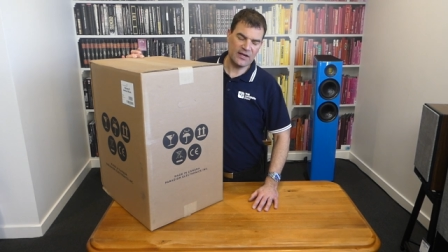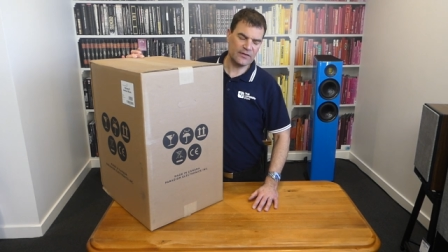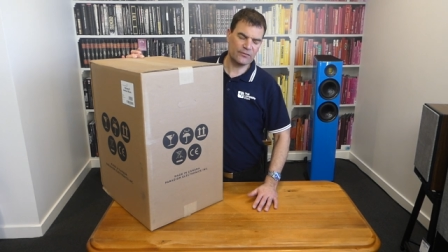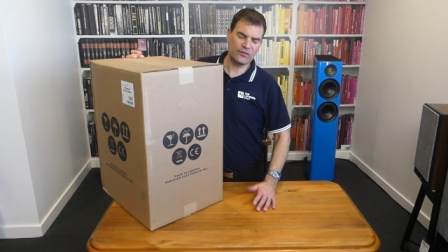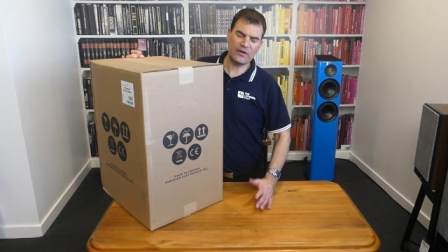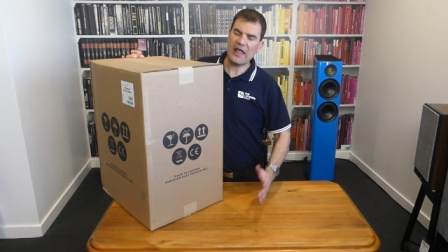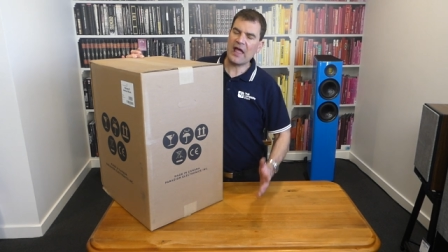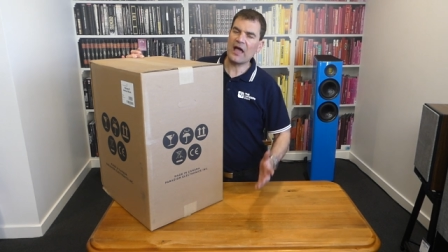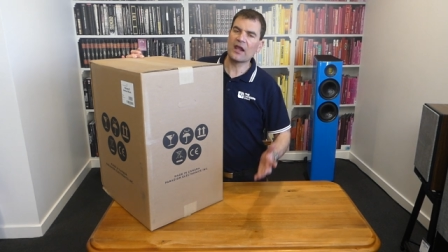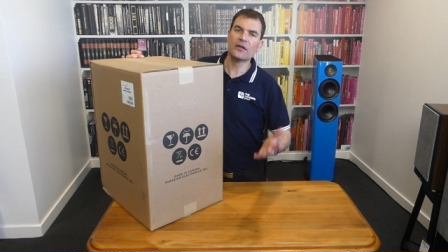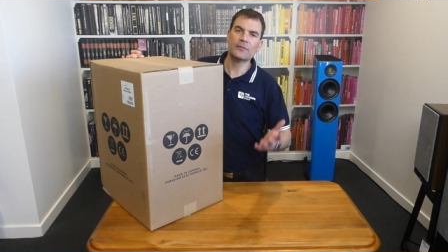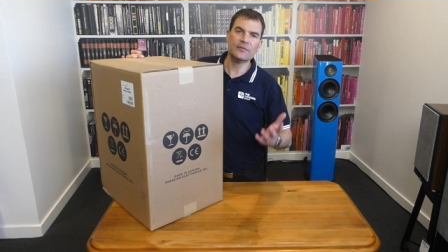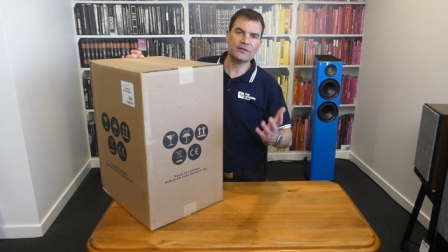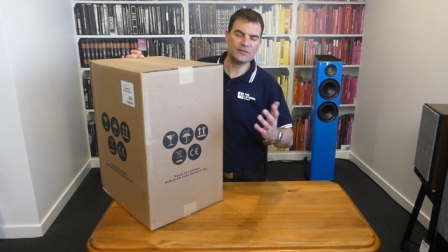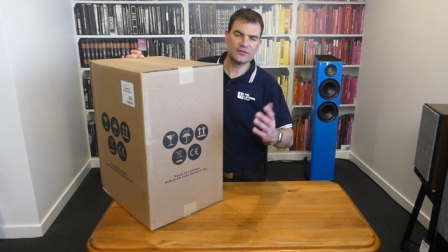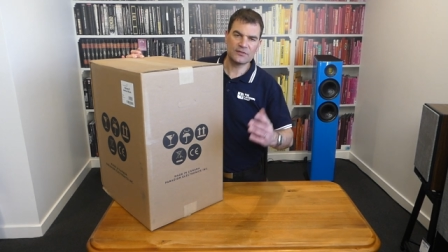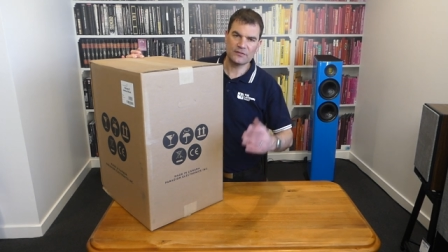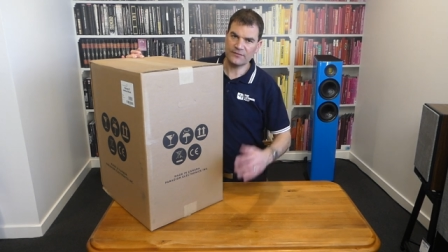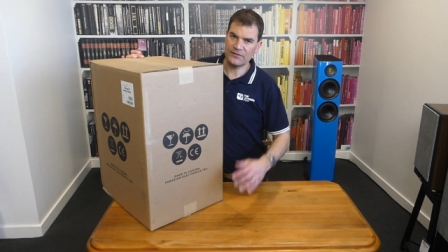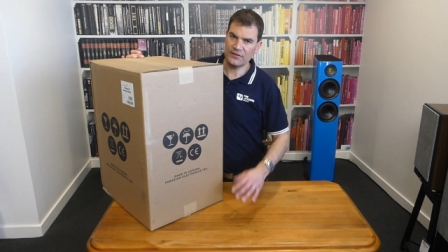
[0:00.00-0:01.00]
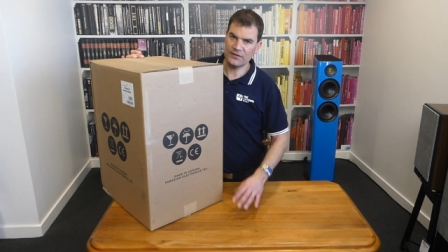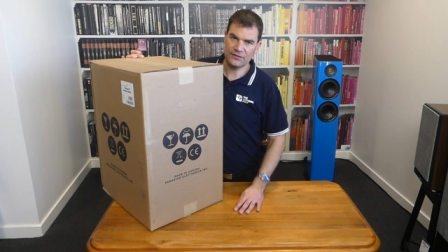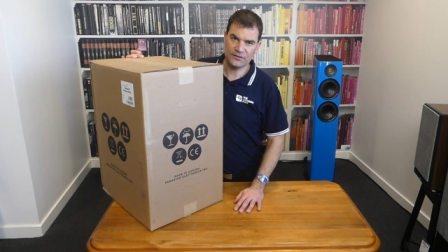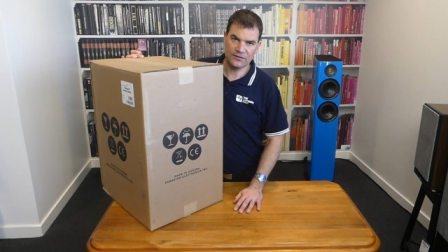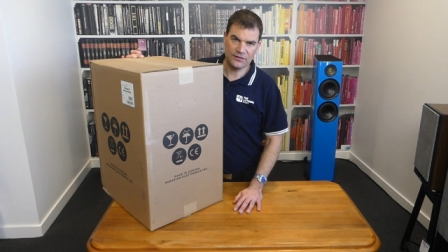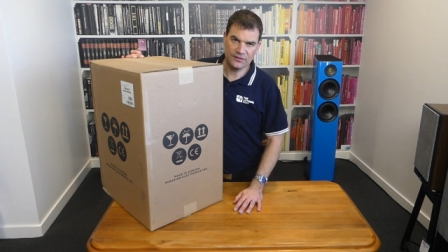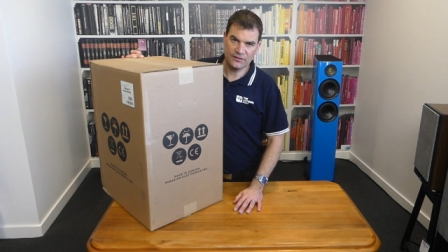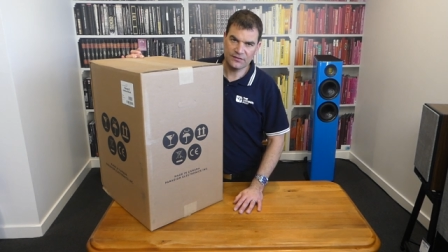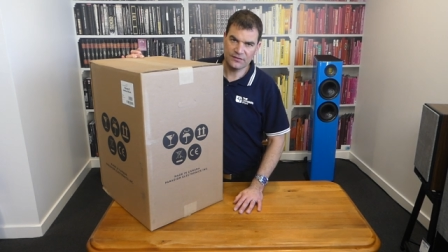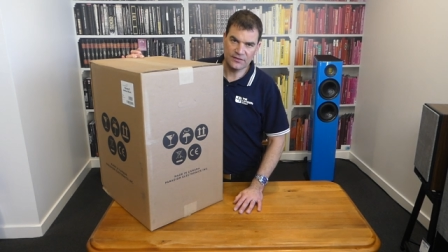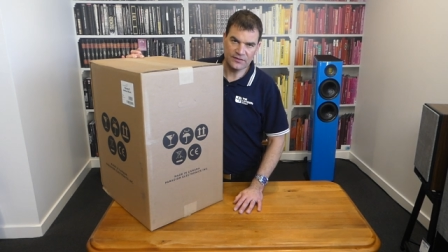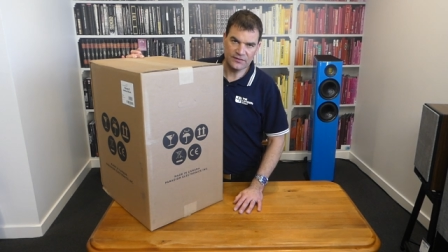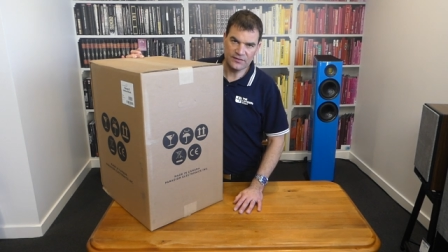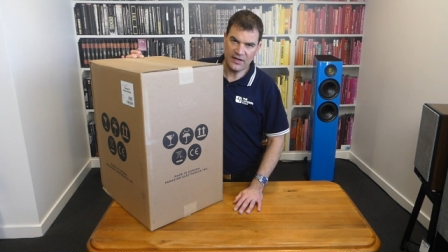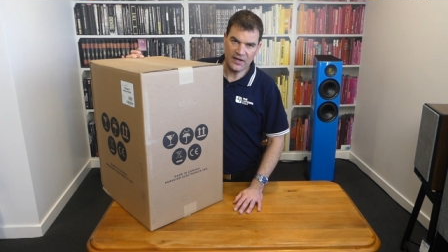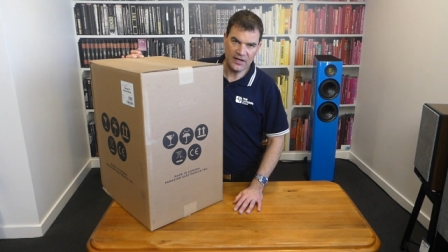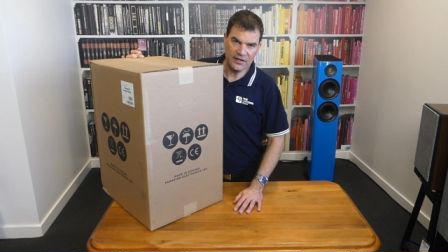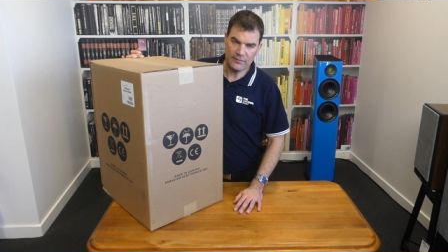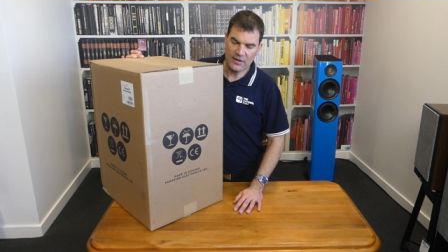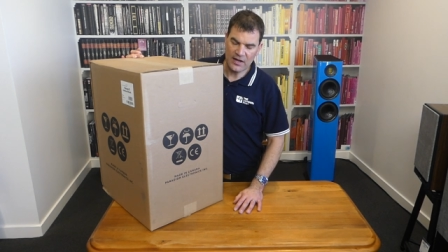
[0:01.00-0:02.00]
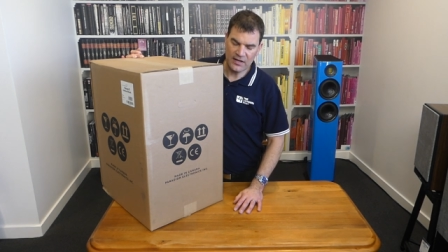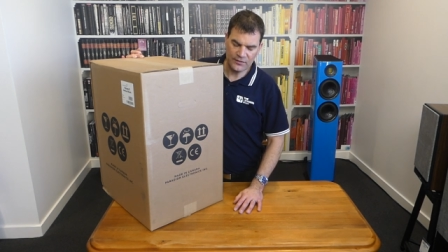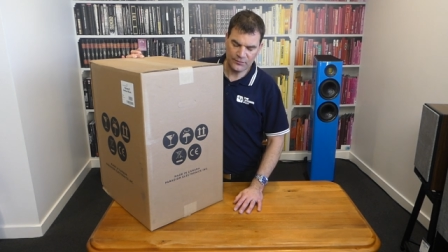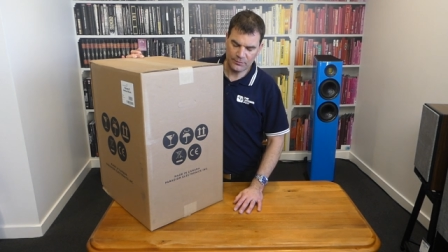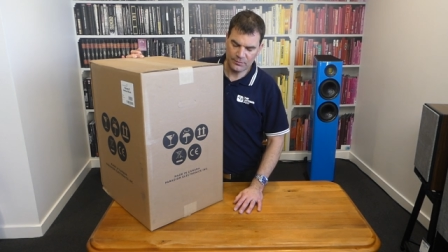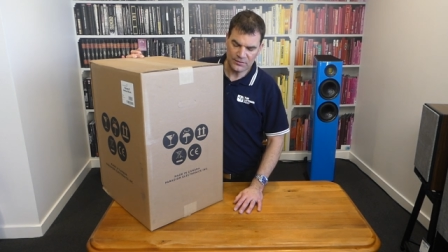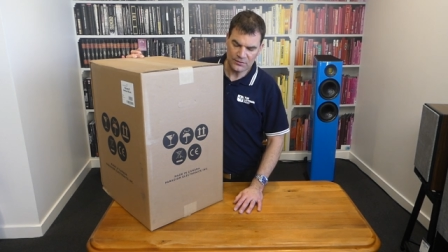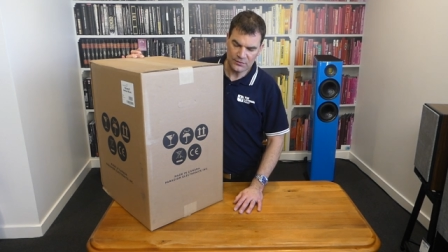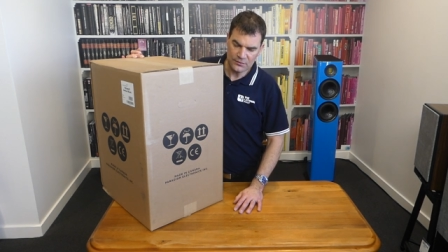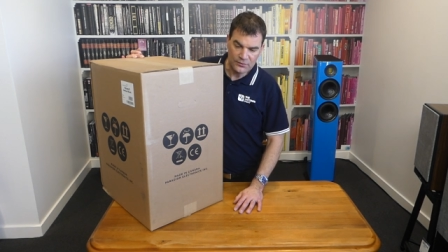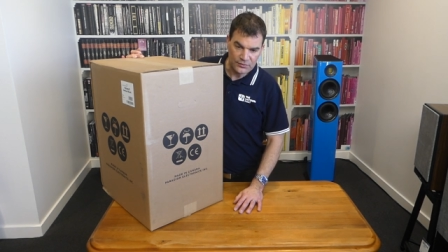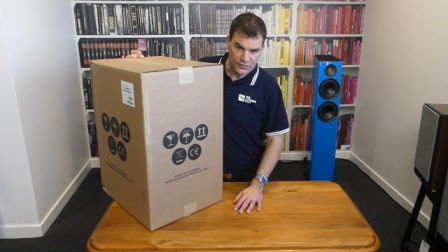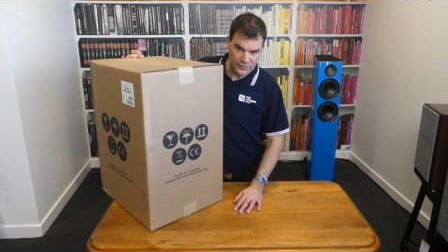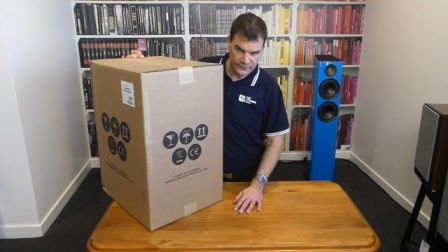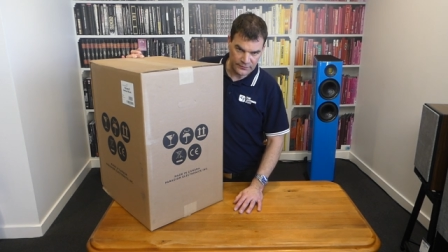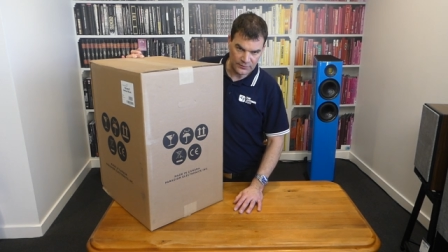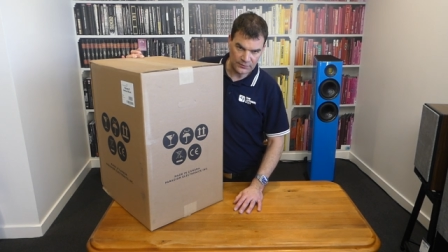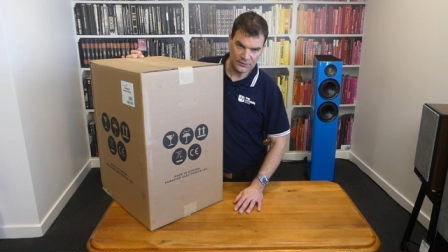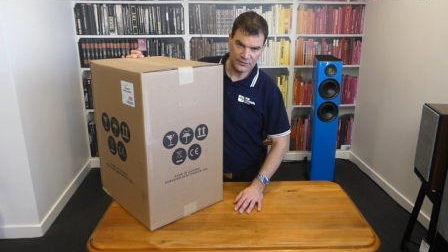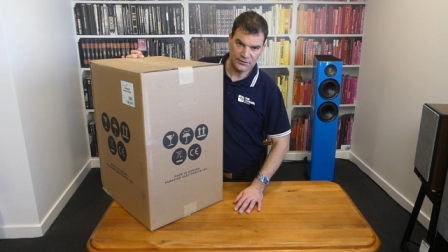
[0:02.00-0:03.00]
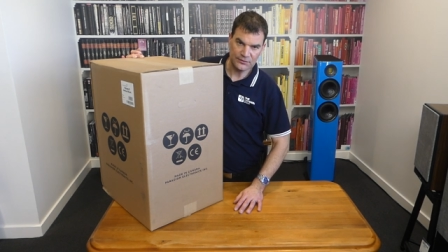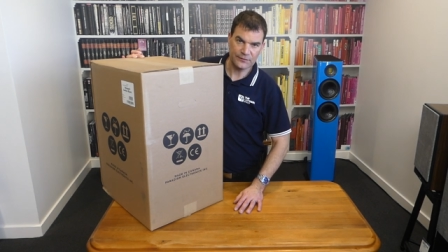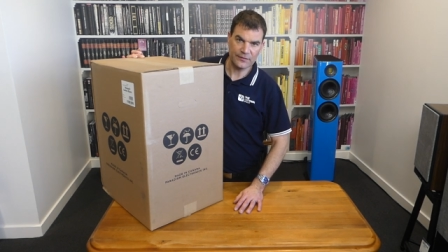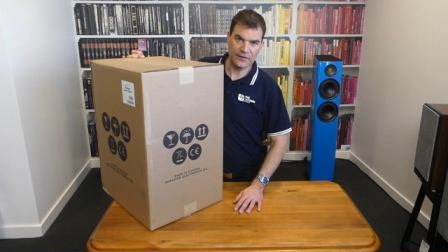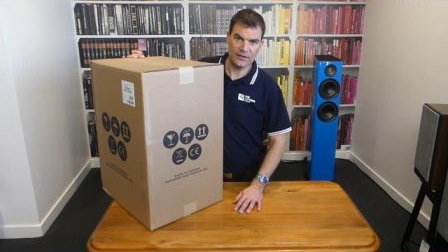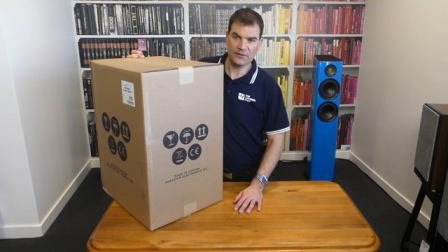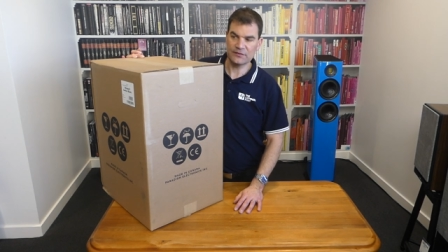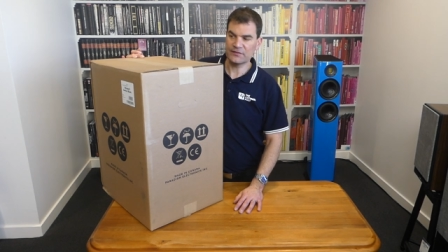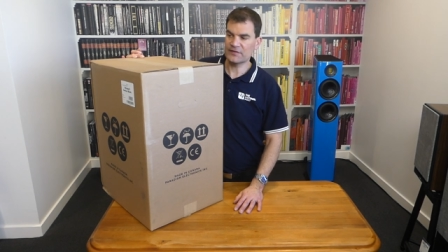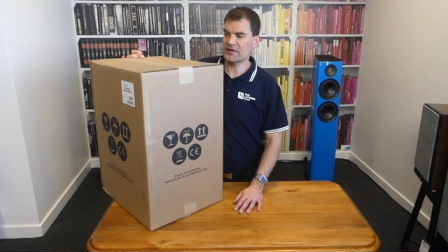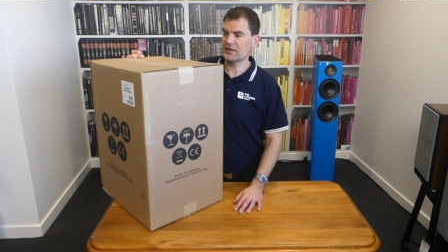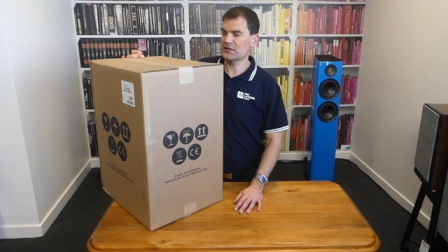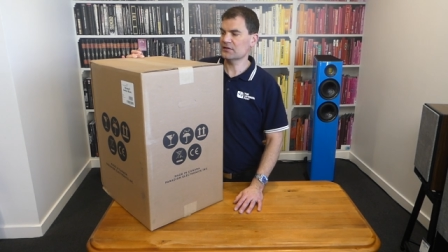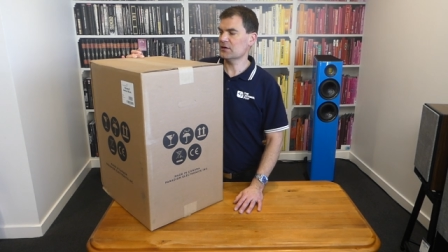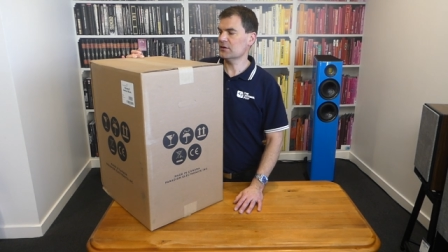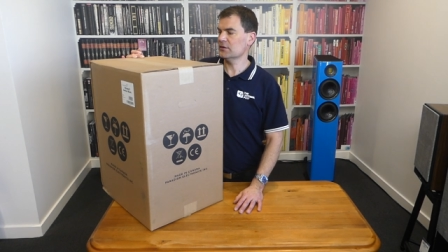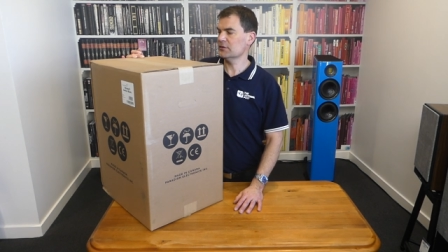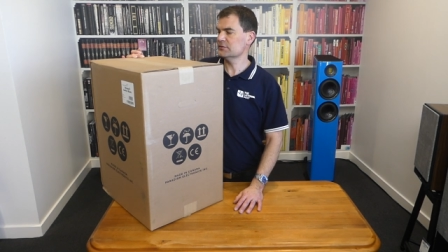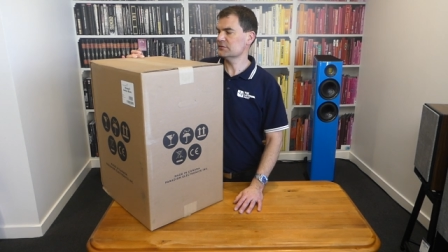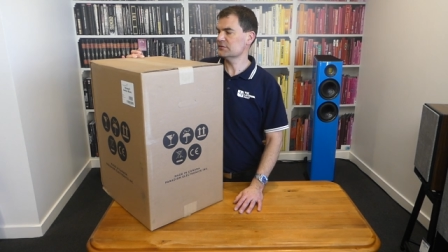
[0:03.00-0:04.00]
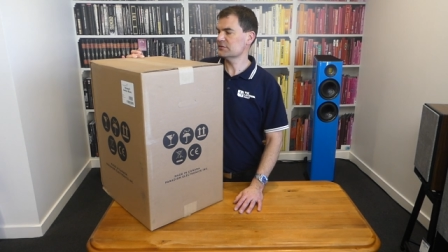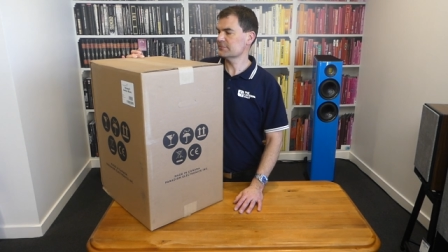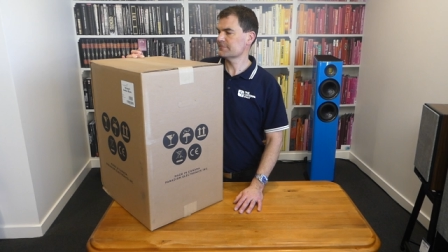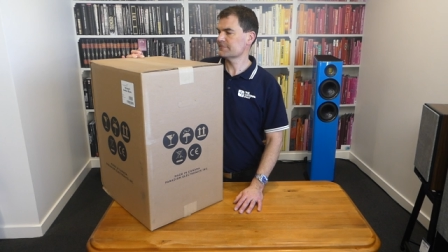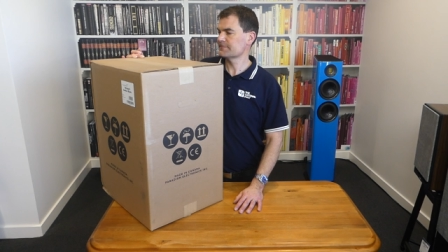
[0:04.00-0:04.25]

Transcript: Every element of this is, is handmade. It's beautiful as far as that goes.